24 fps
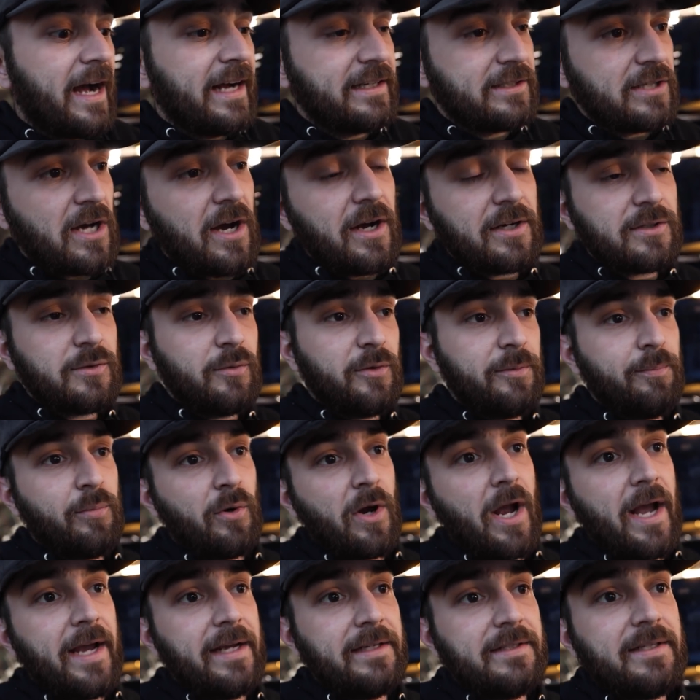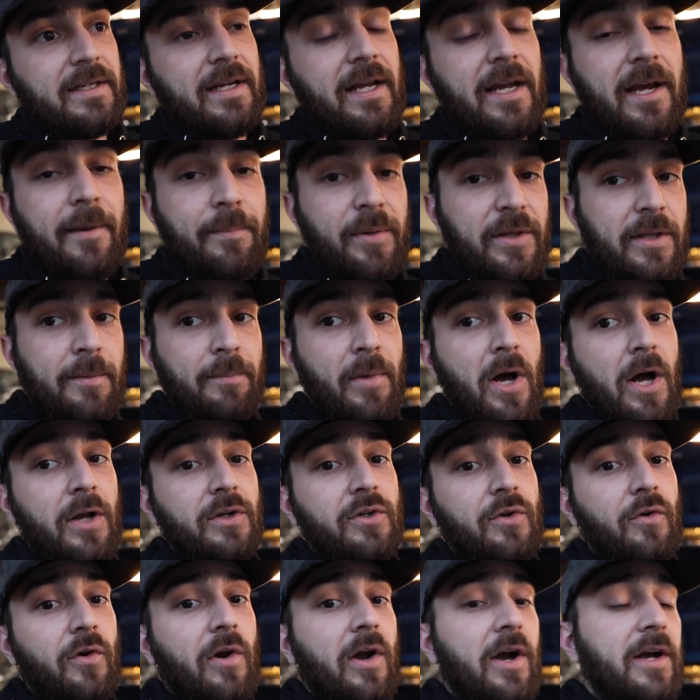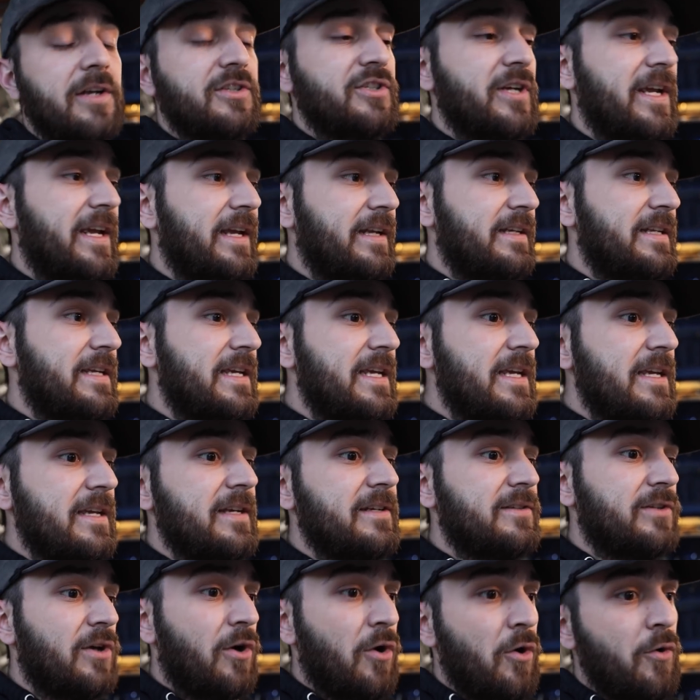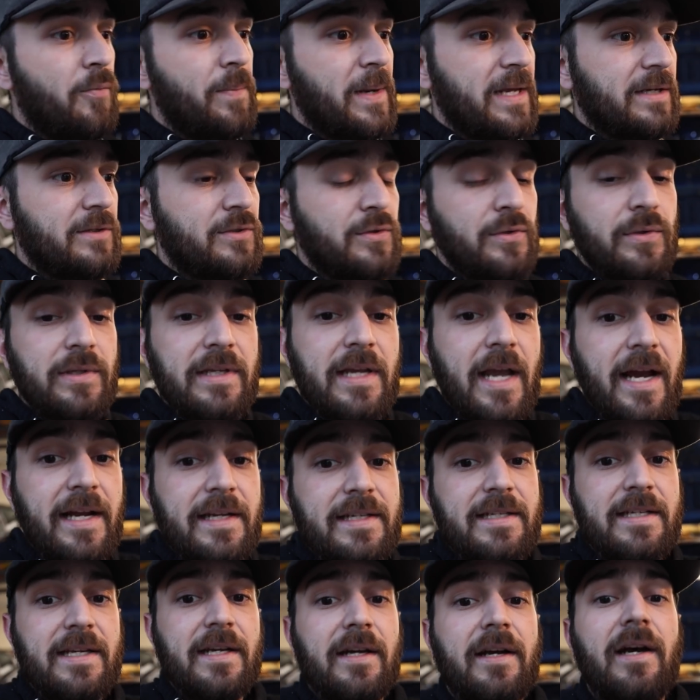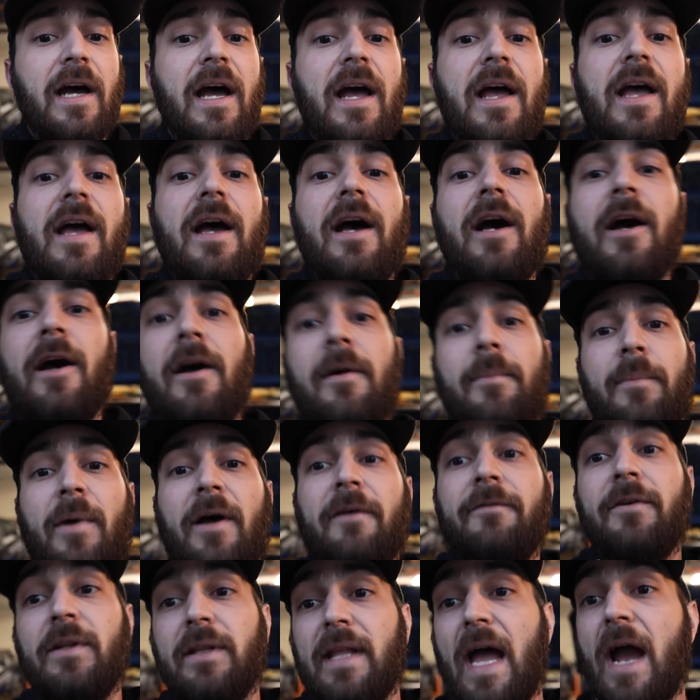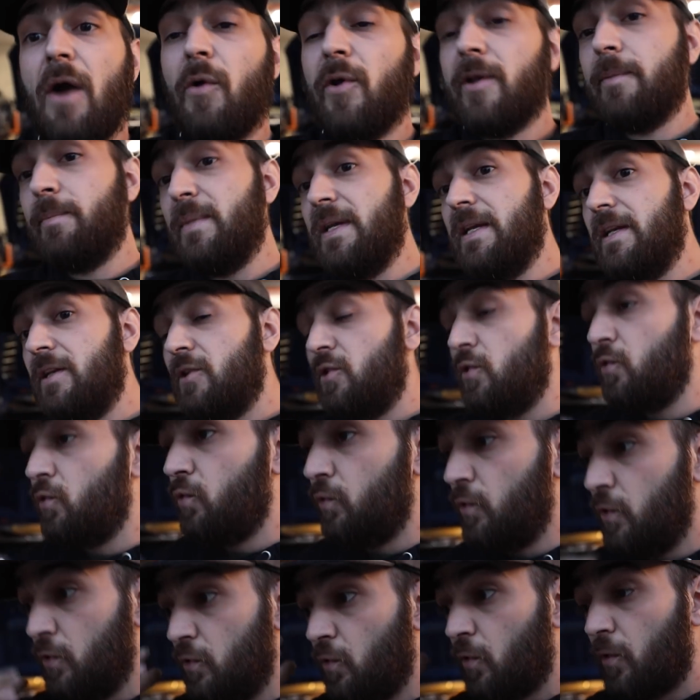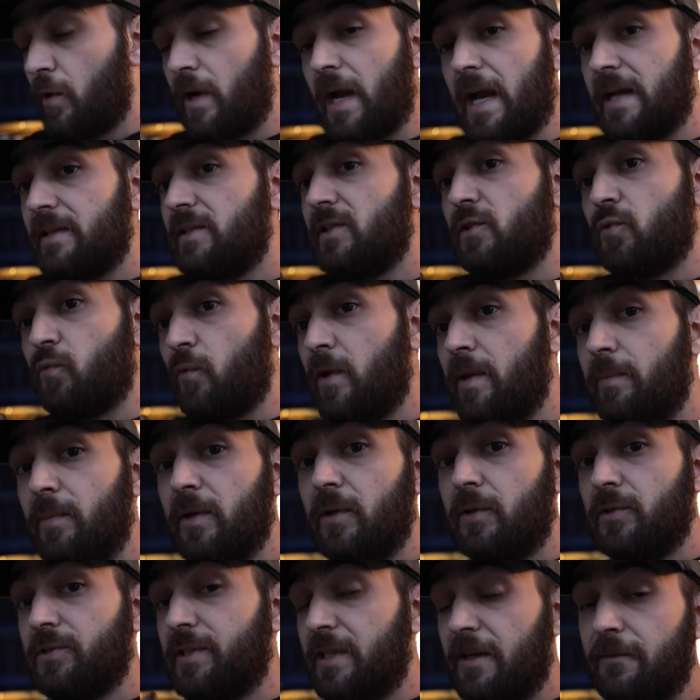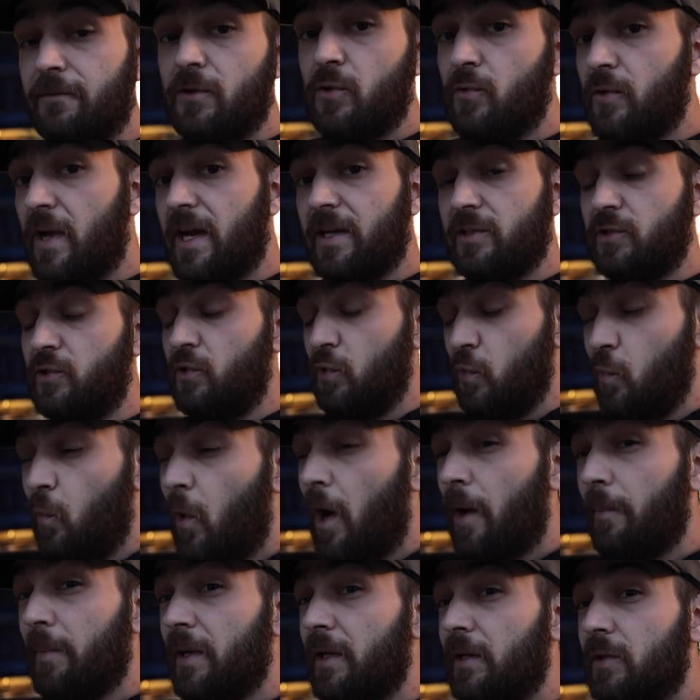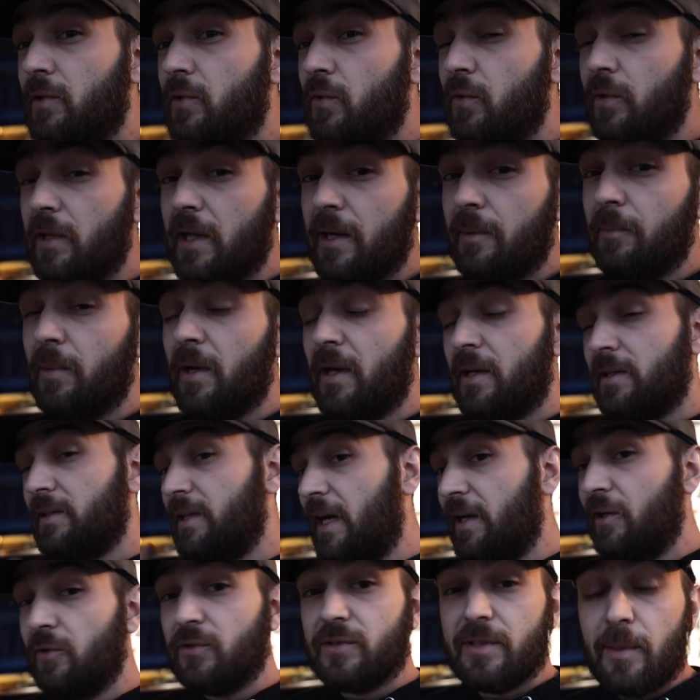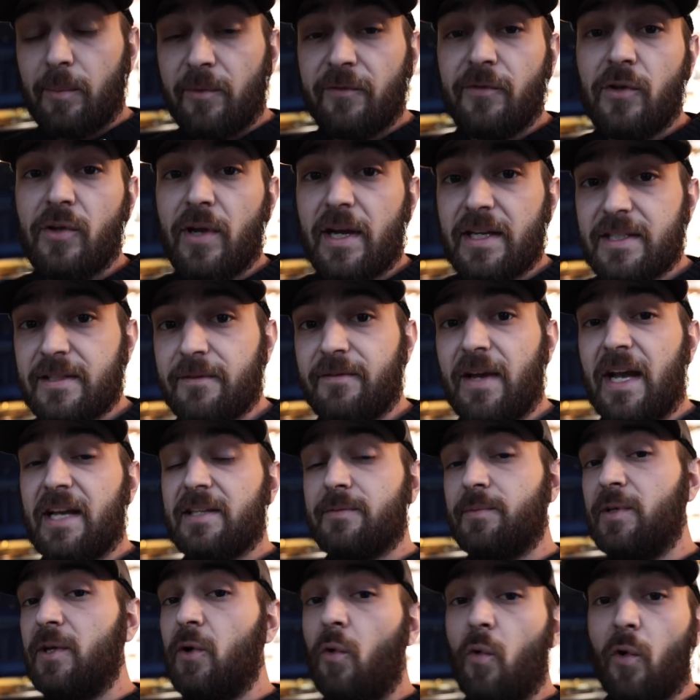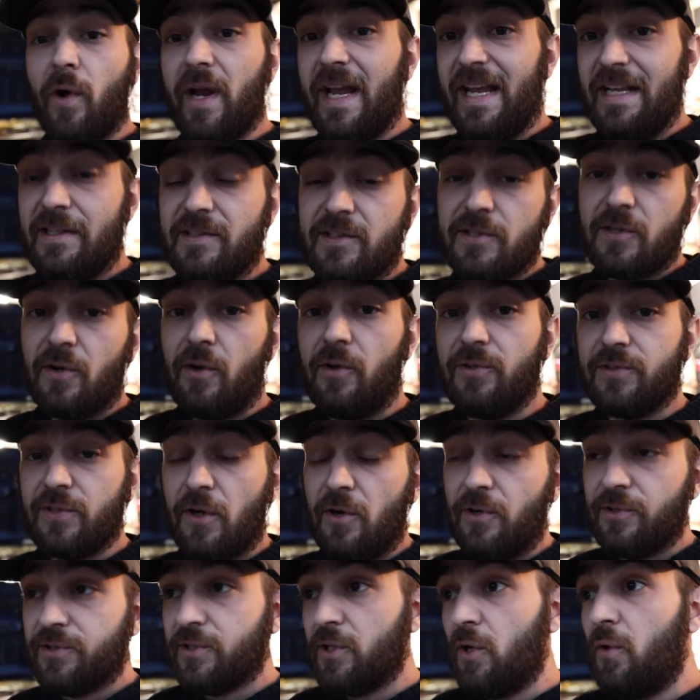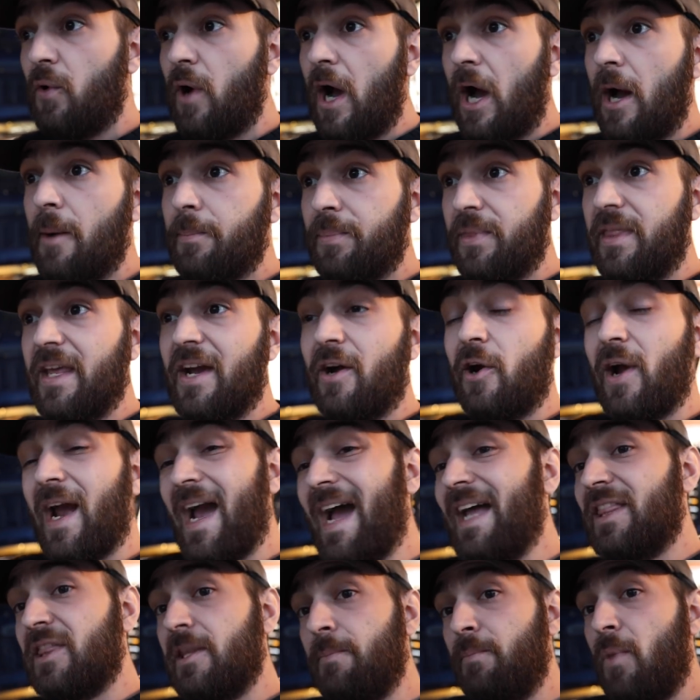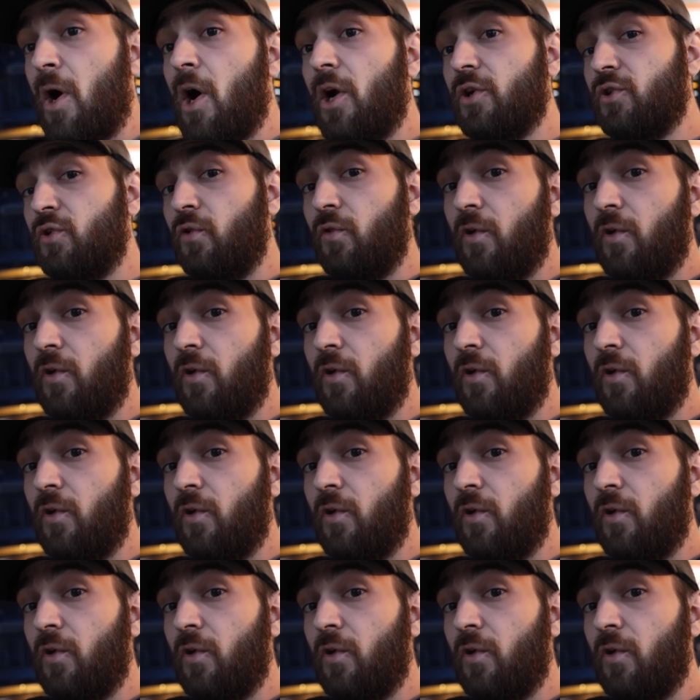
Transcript: I talked with Brian today up at the mod garage, and he is open to the idea of allowing me to do your guys's rebuilds if you guys do want me to do them. I know some of you guys have asked me, or installs also up there at the mod